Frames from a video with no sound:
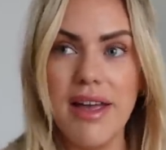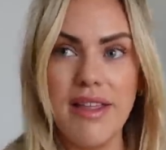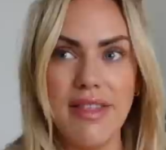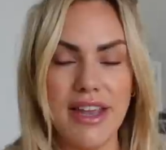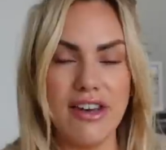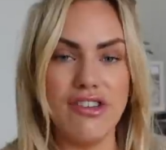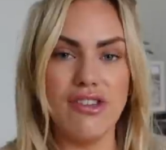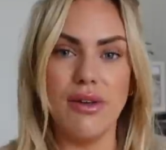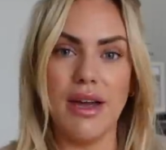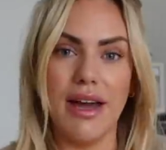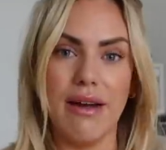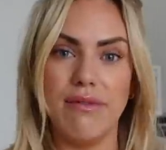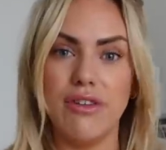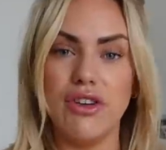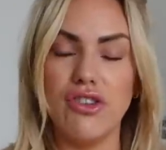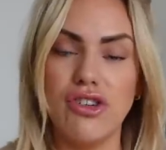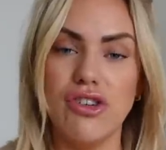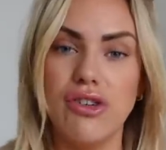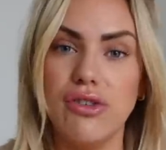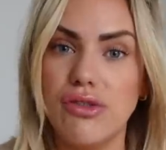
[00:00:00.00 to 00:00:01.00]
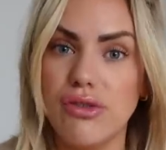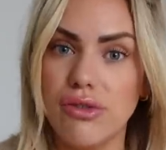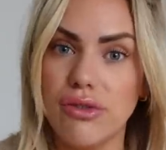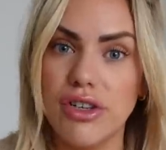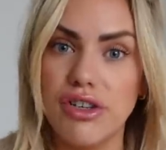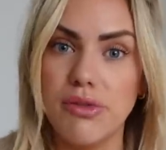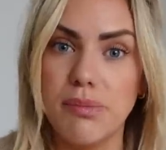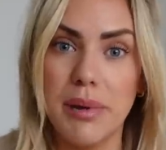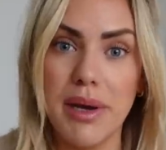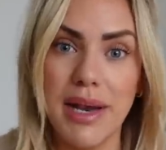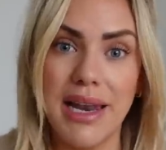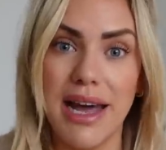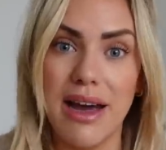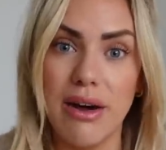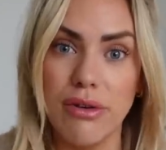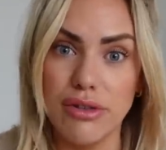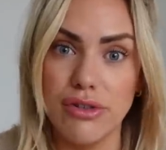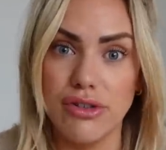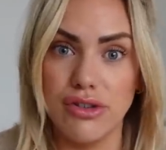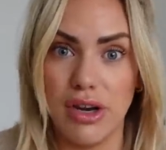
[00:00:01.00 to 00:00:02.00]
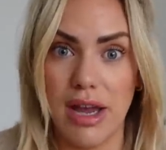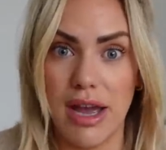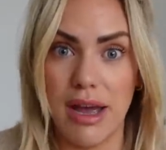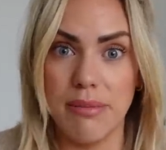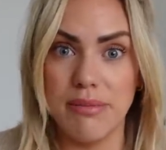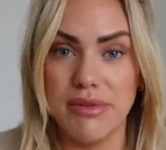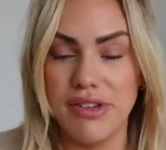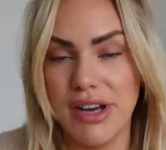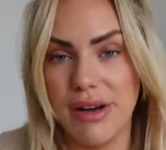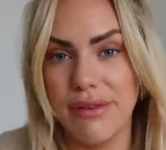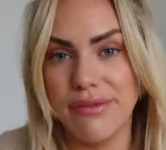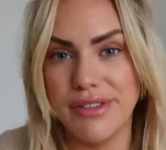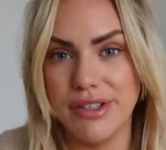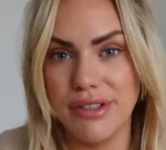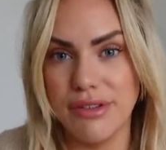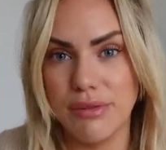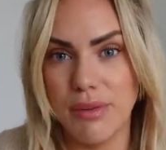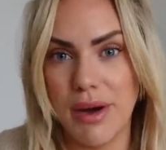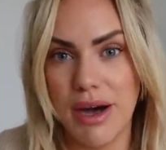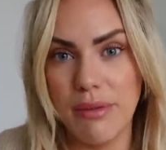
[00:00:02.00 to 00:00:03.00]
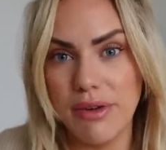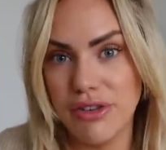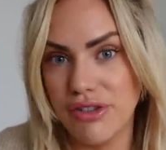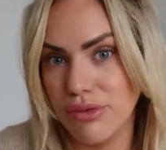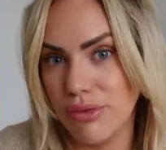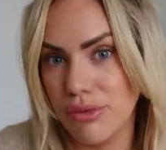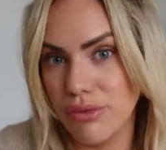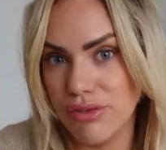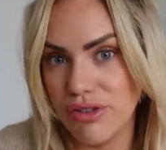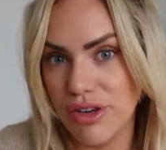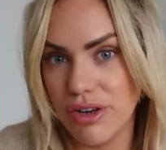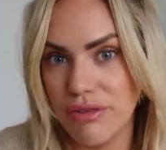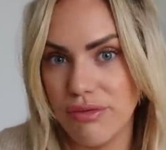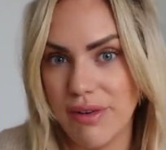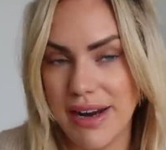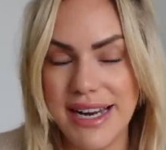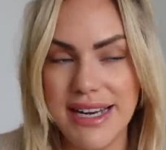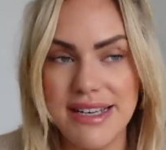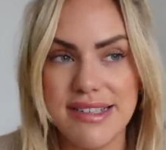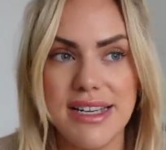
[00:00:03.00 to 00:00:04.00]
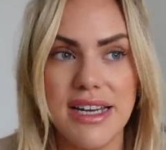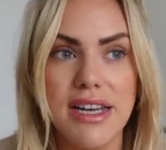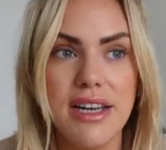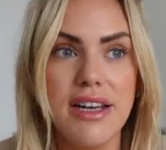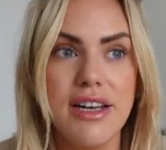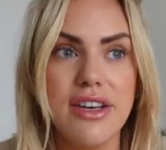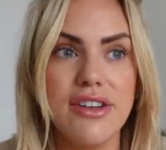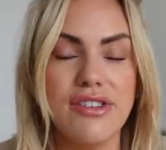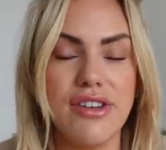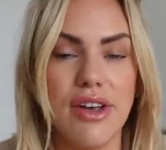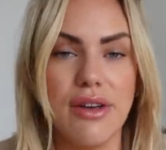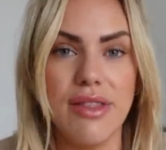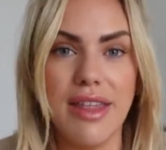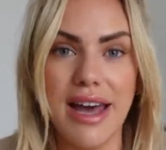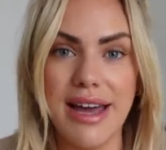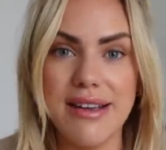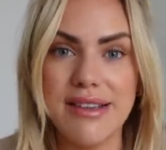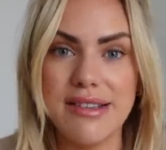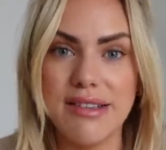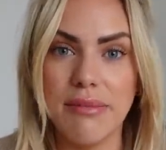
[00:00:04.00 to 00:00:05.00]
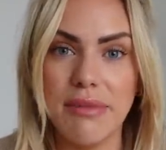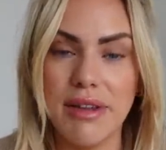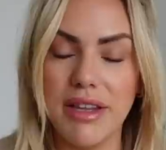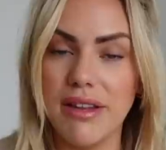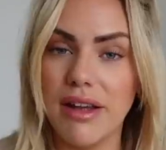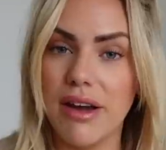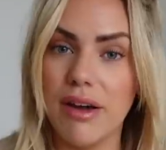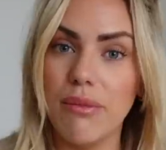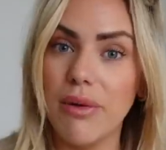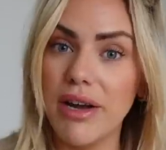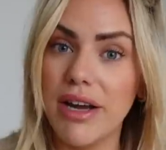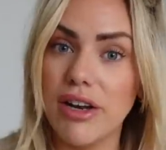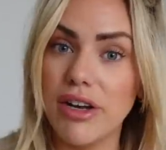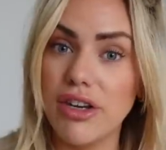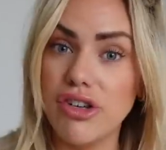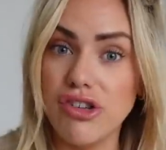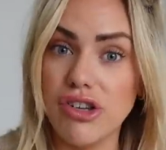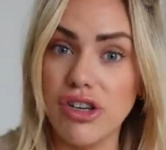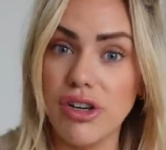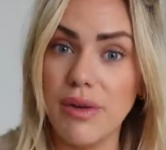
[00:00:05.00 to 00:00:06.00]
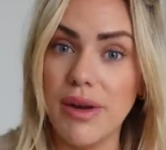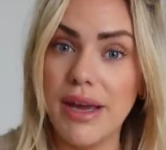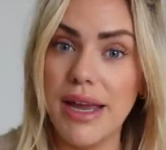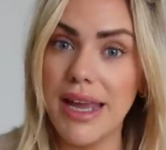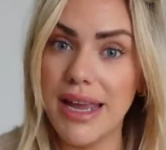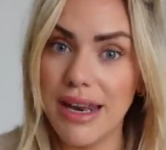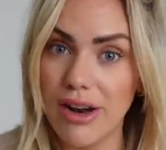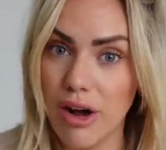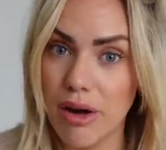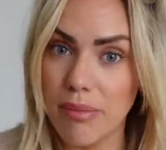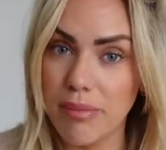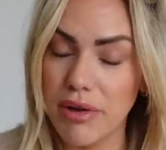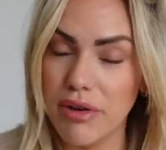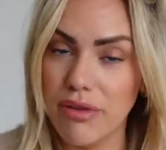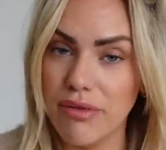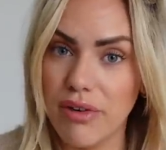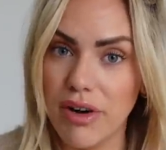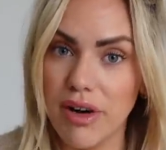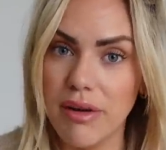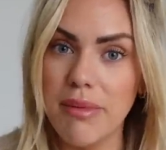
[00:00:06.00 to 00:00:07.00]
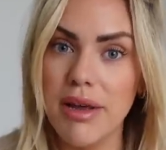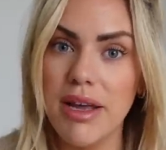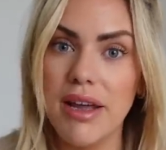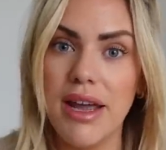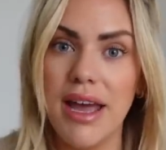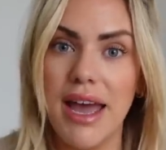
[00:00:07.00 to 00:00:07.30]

They do have the shoe storage pull-out shelves as well, which is also great. So that is something that we're going to do in our boot room.